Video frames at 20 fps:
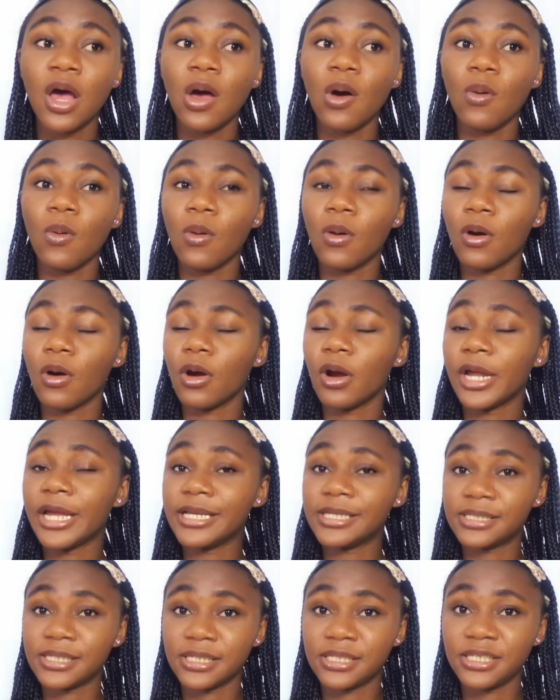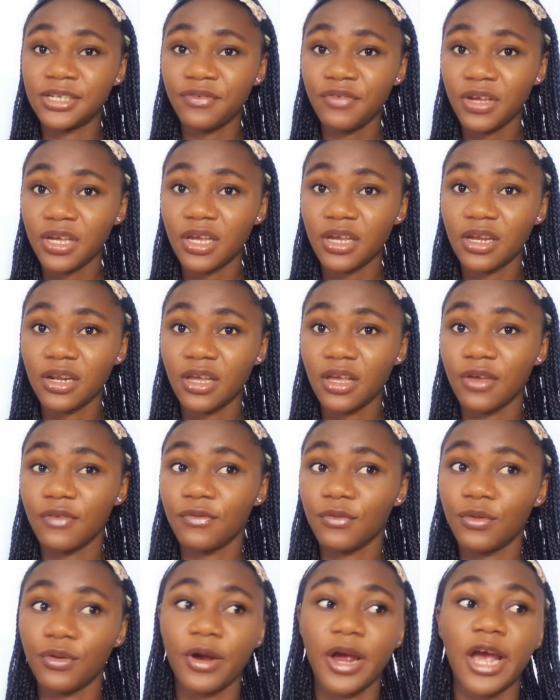or a certificate if
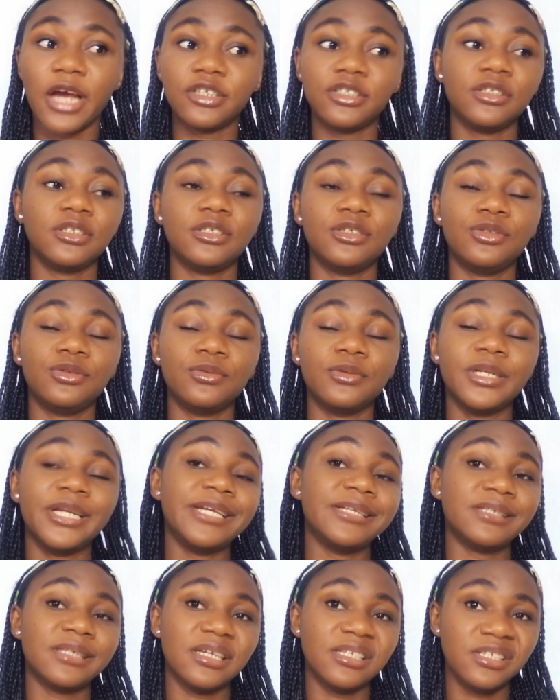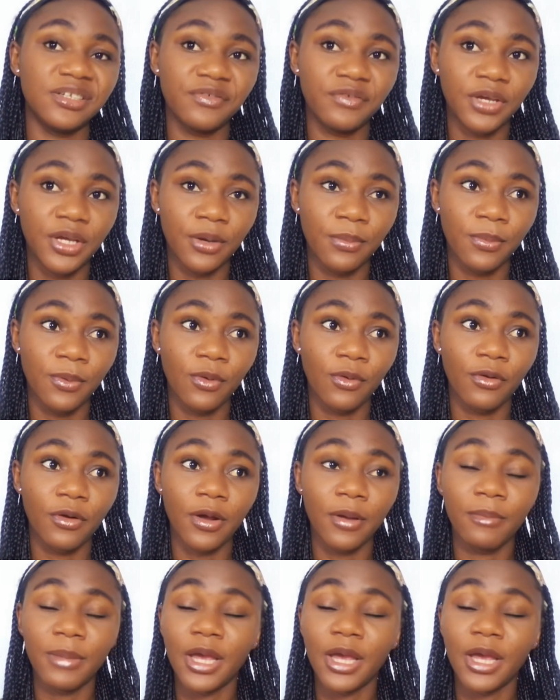you're actually doing a certificate program.